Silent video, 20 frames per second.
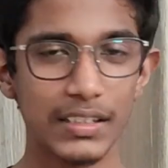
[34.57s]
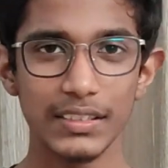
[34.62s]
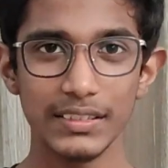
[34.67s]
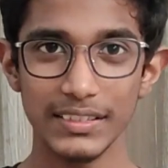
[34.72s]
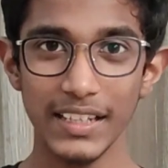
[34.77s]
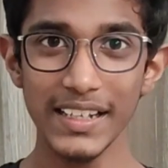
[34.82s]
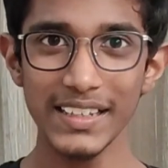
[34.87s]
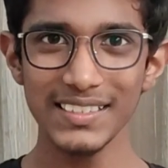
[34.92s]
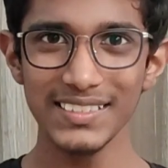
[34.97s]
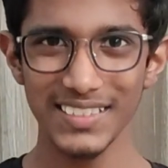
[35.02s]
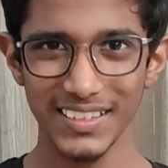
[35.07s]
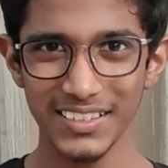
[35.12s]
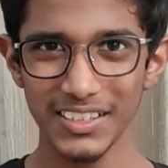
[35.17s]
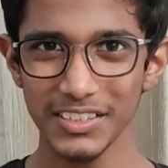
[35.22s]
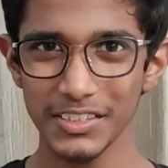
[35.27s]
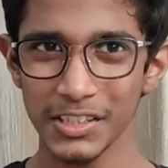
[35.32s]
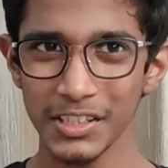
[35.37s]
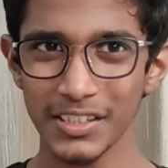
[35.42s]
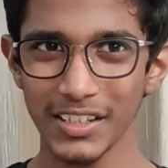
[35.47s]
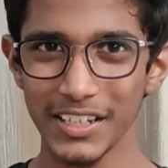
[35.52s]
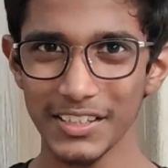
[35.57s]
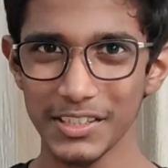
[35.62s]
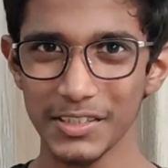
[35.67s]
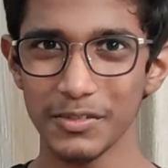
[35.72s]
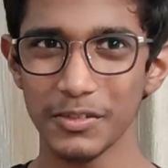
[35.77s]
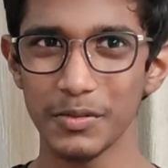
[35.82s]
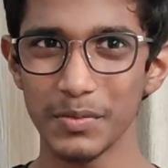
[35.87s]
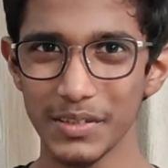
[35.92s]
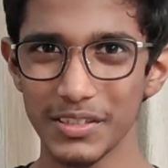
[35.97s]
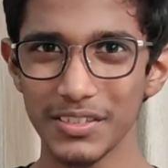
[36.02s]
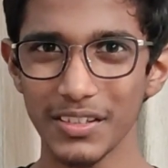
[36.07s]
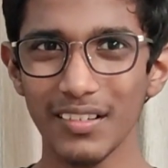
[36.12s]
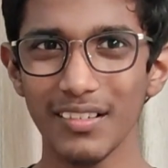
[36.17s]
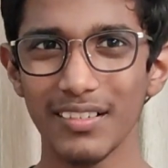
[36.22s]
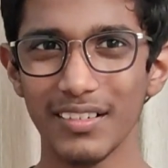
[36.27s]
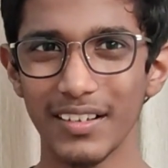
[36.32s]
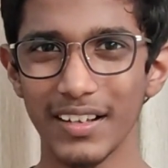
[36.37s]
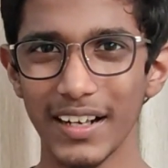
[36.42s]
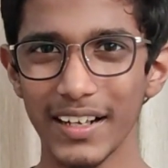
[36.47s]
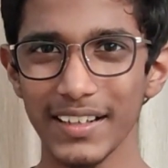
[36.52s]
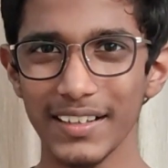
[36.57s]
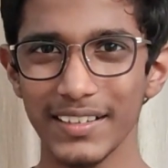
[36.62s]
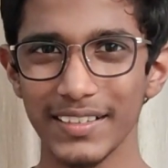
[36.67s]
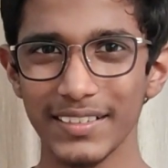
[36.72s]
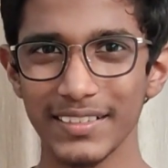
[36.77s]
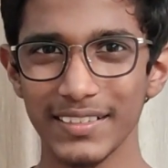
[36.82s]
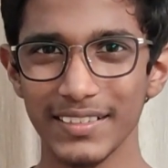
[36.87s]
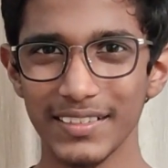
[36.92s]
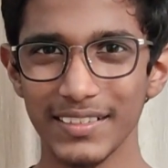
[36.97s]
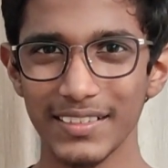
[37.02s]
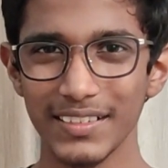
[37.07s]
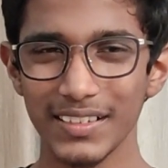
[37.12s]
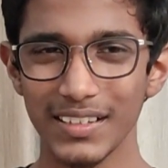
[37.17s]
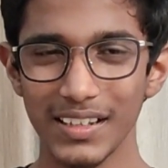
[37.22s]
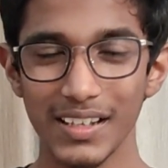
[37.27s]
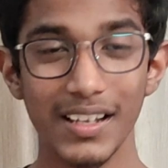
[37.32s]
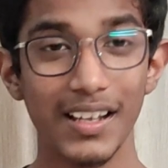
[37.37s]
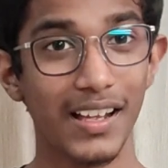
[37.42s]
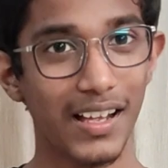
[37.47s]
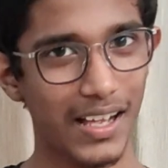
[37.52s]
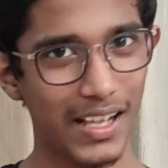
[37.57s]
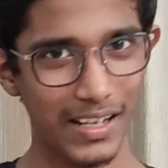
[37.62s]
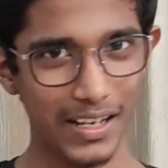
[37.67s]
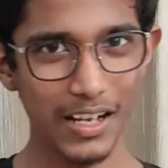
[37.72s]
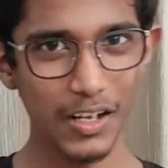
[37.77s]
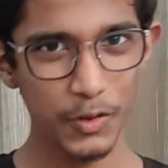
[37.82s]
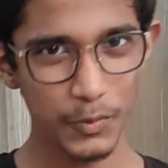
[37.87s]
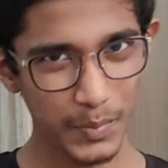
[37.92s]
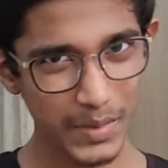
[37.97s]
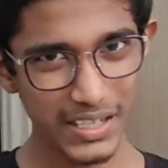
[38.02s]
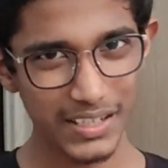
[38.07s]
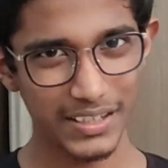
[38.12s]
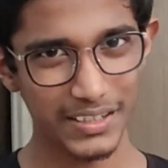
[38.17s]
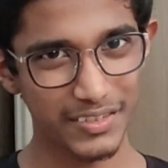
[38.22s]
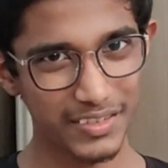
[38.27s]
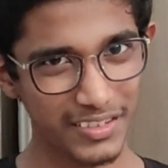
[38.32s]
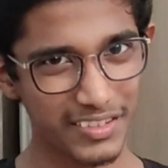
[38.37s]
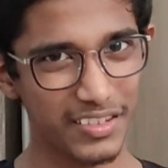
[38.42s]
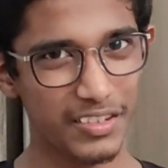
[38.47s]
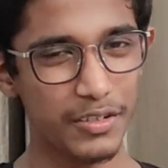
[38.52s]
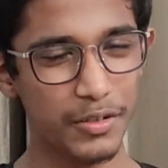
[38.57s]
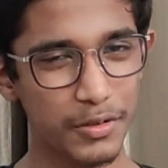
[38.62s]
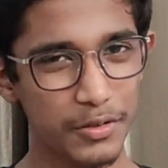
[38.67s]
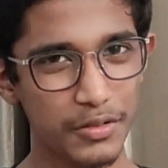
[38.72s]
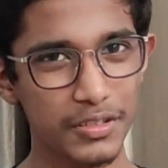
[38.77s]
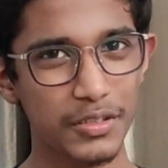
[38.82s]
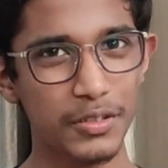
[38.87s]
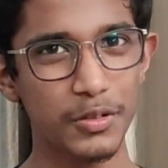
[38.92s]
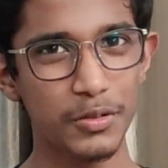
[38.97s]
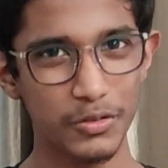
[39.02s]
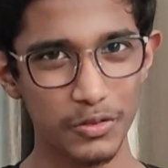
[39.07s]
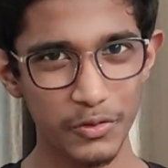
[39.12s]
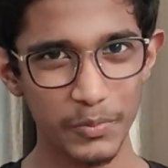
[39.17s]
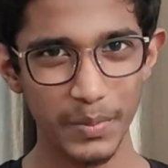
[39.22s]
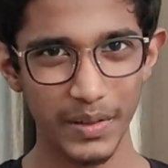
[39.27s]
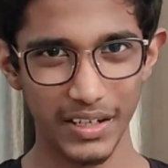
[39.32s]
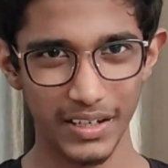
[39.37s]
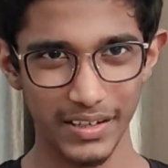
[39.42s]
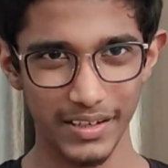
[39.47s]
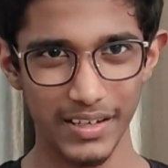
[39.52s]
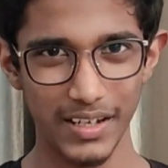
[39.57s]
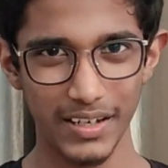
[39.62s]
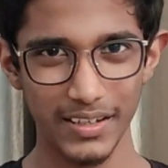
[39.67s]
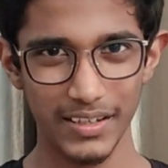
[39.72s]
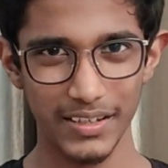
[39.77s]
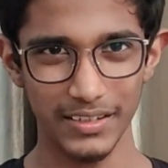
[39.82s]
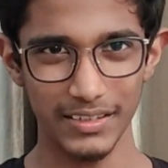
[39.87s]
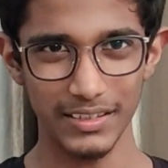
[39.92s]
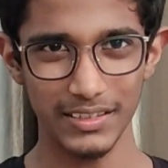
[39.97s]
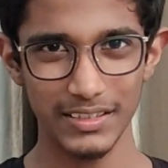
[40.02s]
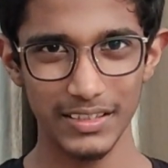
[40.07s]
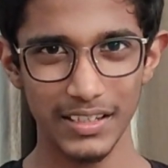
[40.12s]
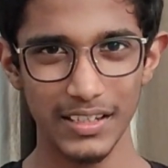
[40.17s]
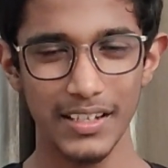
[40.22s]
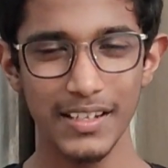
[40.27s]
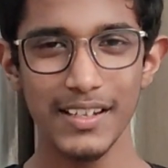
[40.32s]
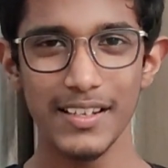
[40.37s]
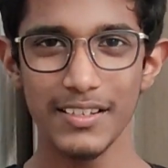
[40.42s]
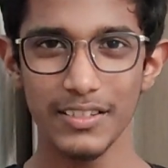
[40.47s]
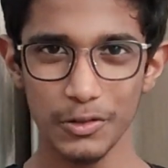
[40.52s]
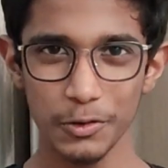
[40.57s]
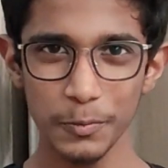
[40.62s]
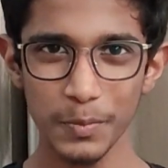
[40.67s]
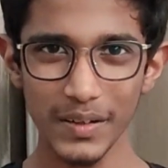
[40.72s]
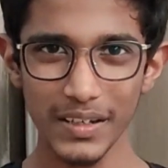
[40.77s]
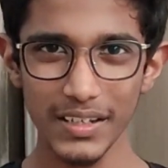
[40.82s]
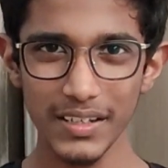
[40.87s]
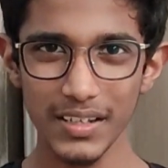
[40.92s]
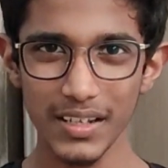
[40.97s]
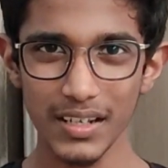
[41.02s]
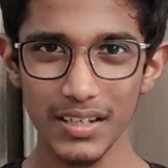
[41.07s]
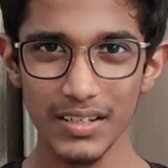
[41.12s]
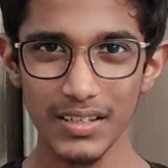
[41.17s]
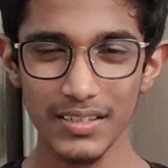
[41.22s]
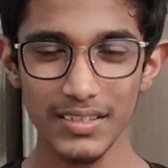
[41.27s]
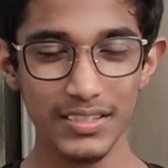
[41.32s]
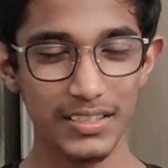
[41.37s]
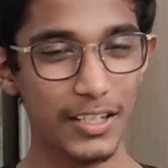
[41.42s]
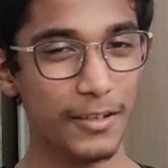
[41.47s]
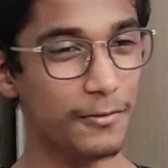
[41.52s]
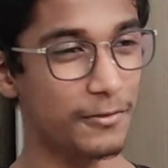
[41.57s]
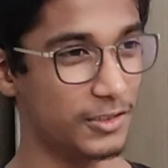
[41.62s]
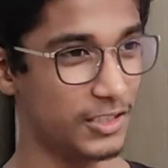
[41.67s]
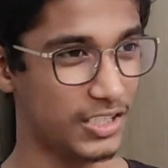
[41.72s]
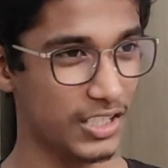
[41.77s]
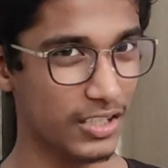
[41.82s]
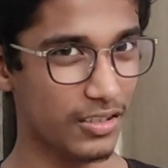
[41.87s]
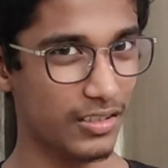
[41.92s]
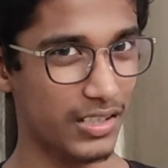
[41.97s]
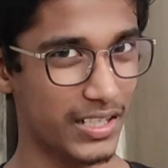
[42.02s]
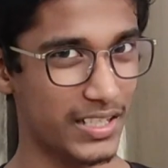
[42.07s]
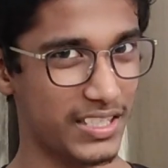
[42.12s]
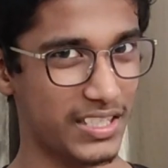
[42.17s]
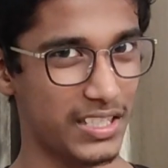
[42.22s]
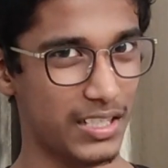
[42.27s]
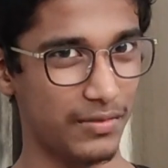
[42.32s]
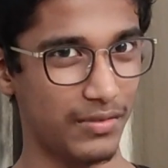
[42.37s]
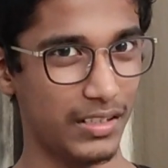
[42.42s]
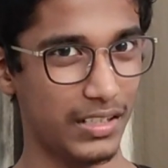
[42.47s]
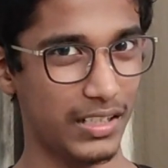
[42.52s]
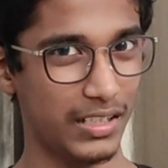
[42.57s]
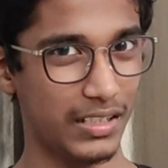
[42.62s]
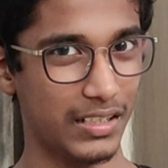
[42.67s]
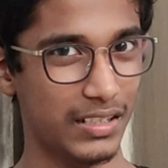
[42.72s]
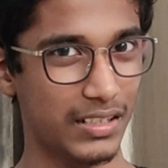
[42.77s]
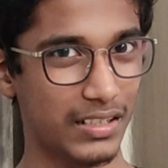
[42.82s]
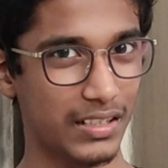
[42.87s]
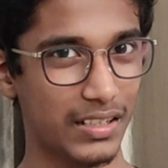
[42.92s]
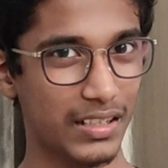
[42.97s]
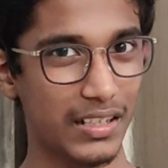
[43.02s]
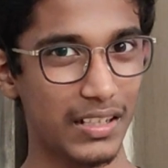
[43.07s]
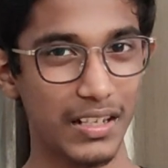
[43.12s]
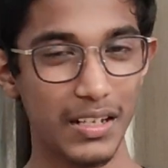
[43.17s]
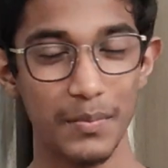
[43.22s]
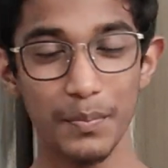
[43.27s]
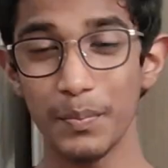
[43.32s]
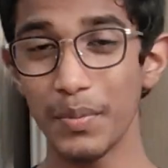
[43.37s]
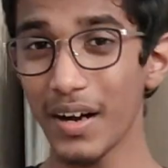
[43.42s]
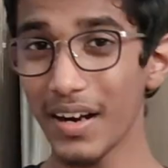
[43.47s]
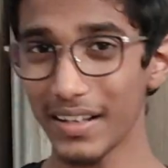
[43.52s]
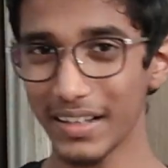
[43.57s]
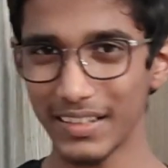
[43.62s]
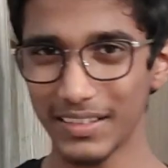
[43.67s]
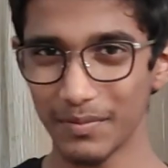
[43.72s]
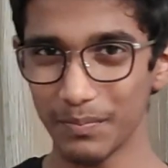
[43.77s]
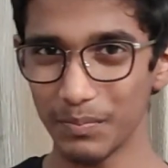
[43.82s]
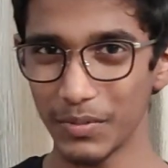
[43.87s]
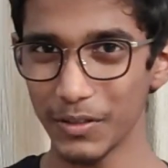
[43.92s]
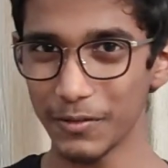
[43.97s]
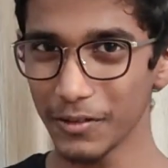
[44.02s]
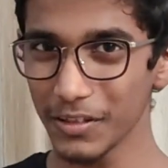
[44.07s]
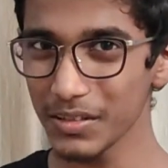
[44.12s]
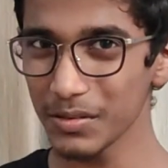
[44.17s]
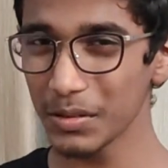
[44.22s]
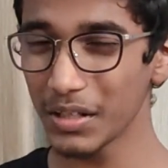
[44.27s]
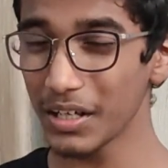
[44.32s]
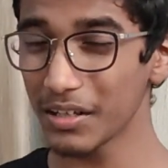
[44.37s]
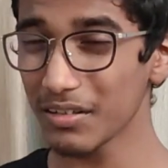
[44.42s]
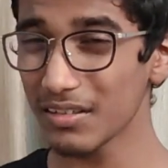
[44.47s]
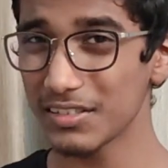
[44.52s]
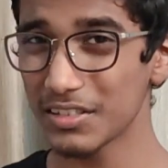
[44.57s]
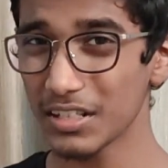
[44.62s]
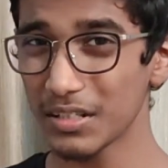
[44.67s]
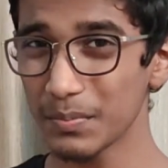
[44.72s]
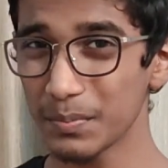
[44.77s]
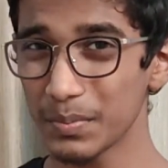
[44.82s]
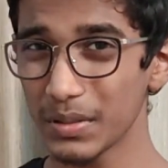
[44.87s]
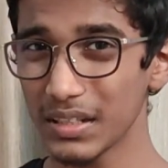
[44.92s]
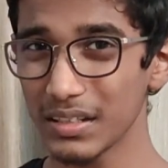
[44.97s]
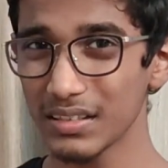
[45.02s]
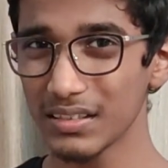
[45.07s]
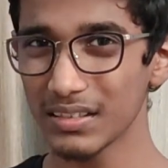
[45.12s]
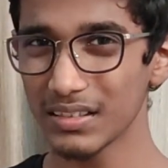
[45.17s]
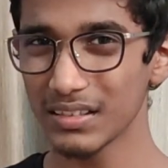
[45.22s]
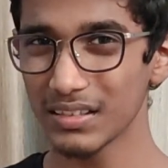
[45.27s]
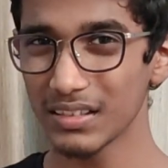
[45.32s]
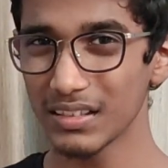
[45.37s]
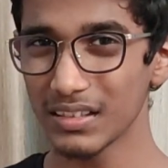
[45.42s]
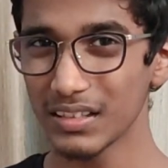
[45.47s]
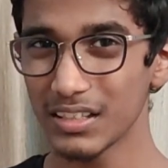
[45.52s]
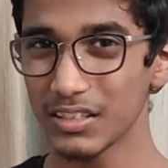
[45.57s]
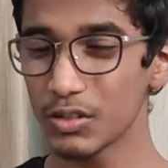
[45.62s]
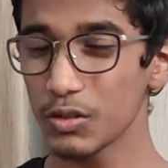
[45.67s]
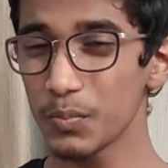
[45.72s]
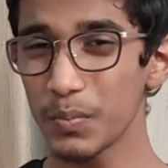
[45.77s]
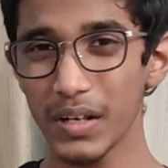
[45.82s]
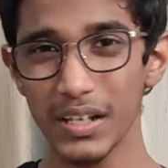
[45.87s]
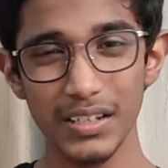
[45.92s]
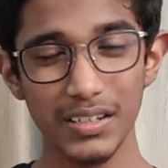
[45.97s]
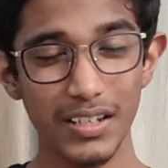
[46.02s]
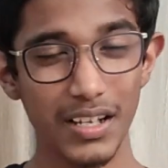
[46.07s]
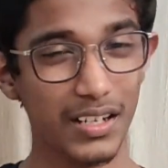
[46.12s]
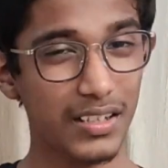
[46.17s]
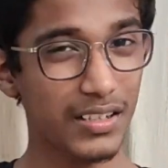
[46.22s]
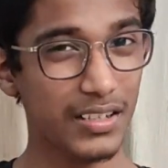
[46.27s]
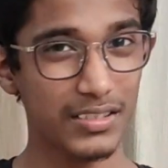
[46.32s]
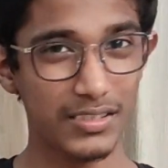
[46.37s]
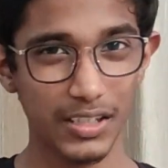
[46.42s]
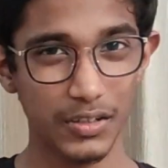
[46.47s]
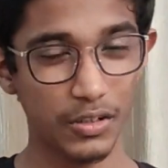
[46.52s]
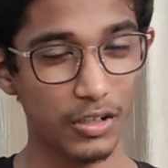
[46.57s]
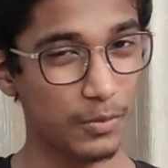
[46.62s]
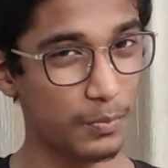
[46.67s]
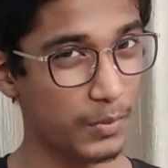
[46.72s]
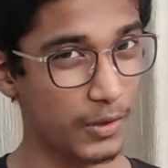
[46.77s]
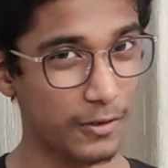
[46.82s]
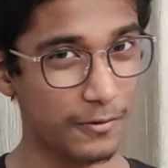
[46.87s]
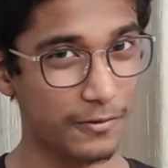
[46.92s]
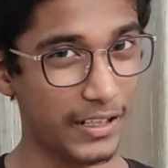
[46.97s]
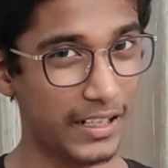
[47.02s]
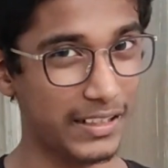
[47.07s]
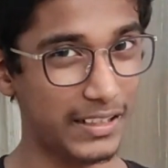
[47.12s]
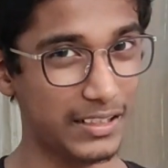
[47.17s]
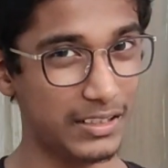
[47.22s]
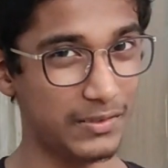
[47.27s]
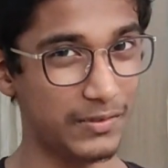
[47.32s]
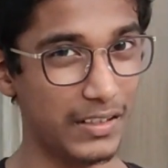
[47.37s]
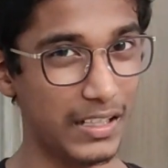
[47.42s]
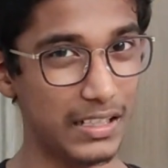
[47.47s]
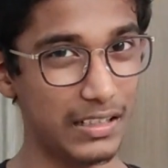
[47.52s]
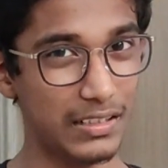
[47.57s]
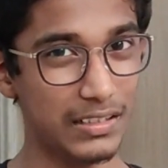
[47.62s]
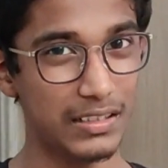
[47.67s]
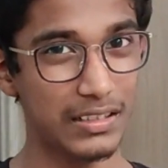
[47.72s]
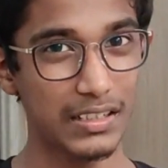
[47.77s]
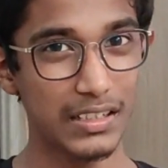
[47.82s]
Then the energy crisis would be solved, right? Allow me to introduce you to superconductors. Superconductors give zero resistivity. But before you get all jumpy, superconductors are not perfect as well.